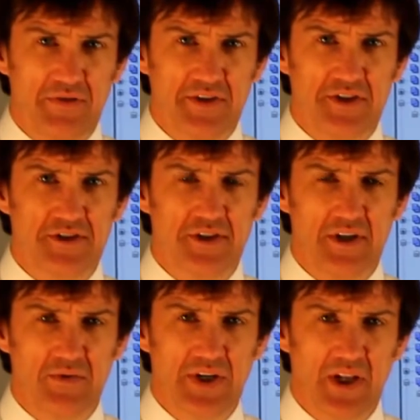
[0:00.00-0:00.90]
of this
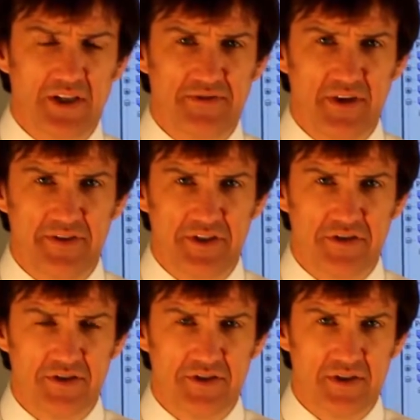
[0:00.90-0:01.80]
reclassify
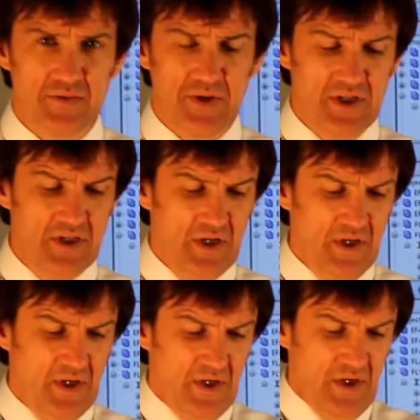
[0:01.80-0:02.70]
feature is that we
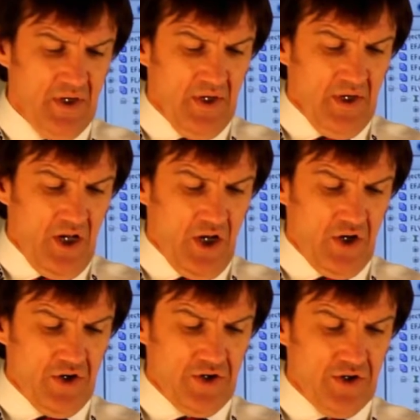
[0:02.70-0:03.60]

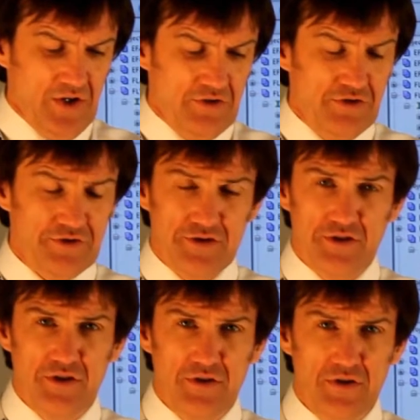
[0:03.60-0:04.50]
allow users
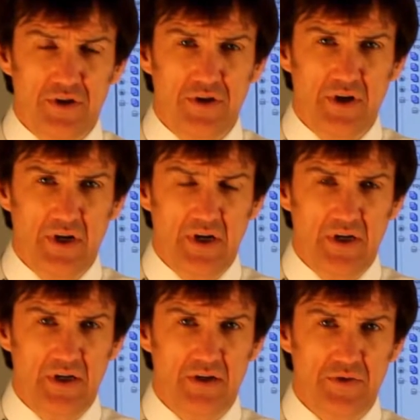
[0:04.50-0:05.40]
to
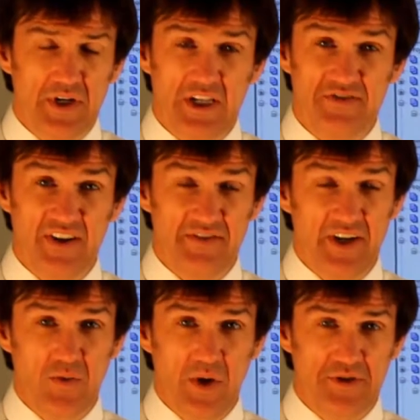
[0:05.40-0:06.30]
reclassify
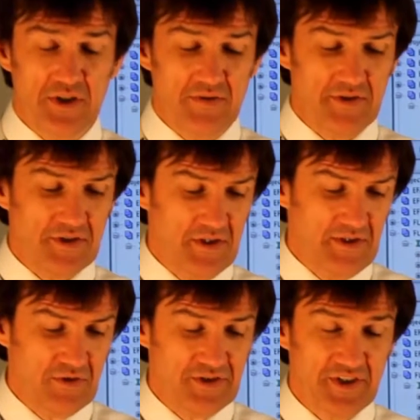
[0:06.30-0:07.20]
via web service. And
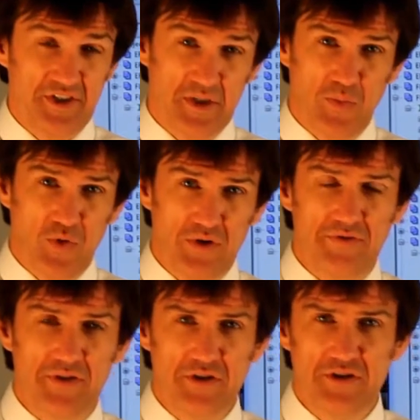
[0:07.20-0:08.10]
of course, this is important
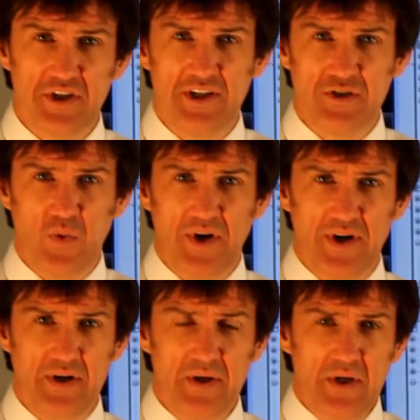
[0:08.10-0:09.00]
for the use case where